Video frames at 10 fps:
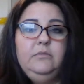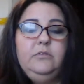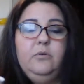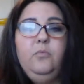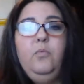
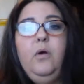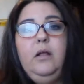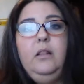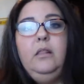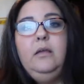So
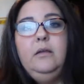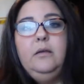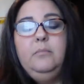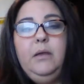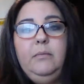while
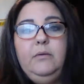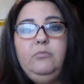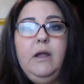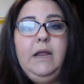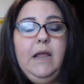maybe
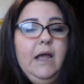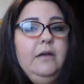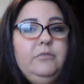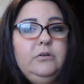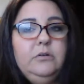right
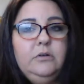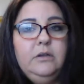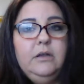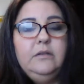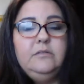after
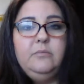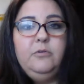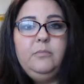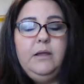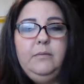
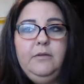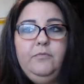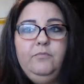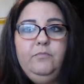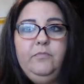someone might be